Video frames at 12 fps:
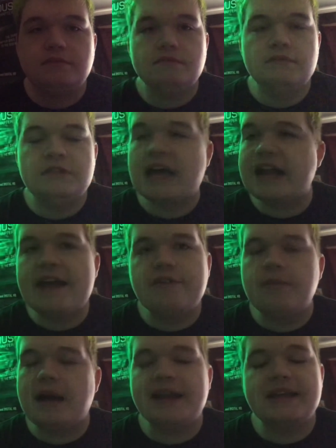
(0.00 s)
Not
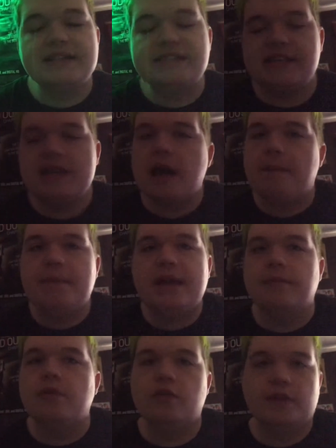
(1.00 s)
everybody can see a big
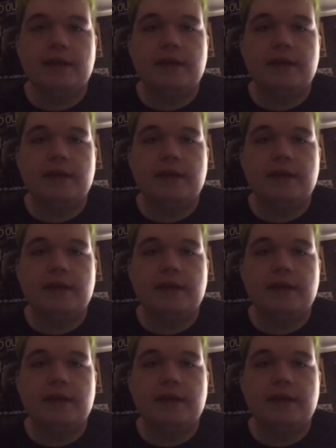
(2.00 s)
movie.